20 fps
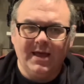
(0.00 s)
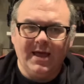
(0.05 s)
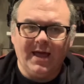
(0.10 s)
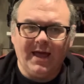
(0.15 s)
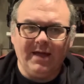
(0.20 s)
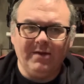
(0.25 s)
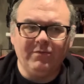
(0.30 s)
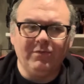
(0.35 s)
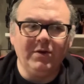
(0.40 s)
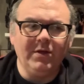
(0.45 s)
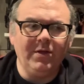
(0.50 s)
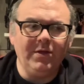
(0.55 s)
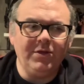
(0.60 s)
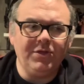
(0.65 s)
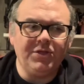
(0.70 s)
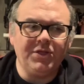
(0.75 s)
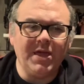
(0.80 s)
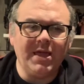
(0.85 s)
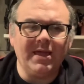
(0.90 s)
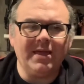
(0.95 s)
I really
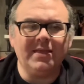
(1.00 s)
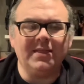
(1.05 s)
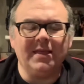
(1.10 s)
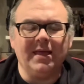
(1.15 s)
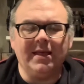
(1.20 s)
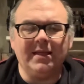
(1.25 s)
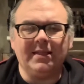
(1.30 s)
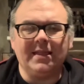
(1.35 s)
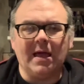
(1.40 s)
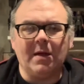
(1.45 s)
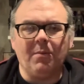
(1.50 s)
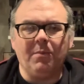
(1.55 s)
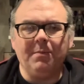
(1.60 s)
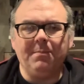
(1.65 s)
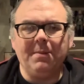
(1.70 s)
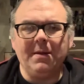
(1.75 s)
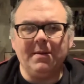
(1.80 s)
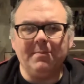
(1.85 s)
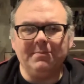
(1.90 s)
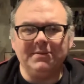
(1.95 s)
think that that would
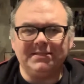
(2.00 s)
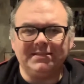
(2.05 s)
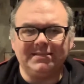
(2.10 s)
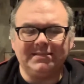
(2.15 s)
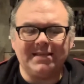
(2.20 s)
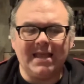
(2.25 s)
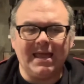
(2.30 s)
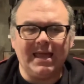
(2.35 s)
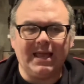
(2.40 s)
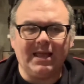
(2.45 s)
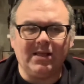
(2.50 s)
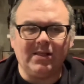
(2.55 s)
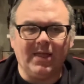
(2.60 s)
be a mistake.